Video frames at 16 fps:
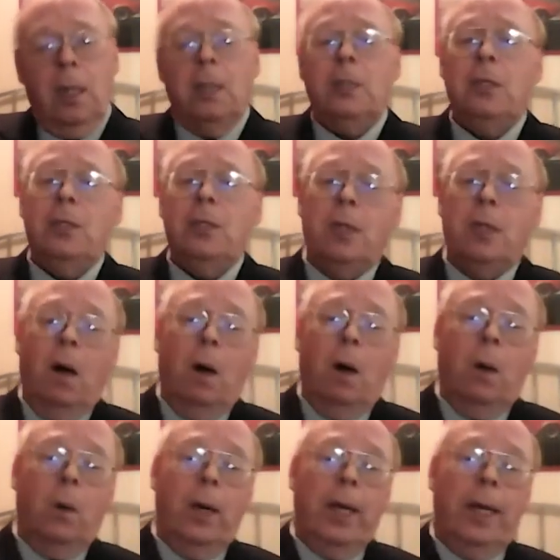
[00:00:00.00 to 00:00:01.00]

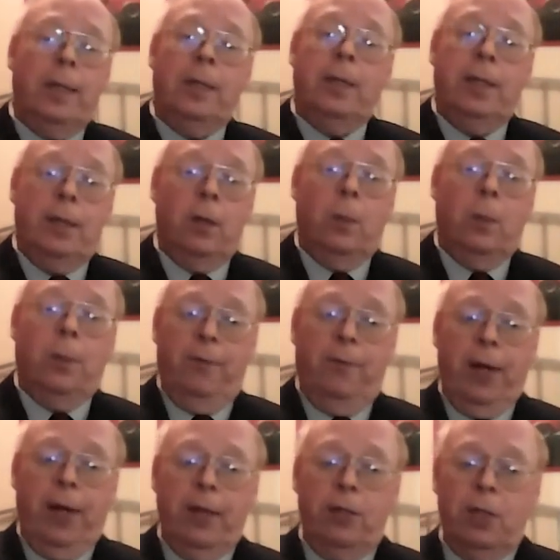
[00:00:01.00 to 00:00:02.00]
So in the legal
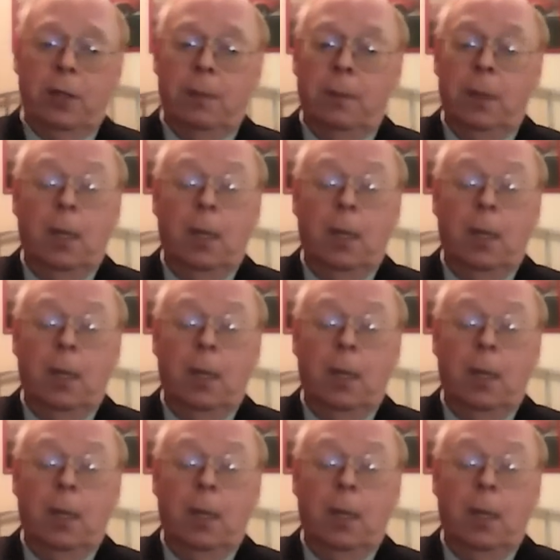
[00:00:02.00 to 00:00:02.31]
profession,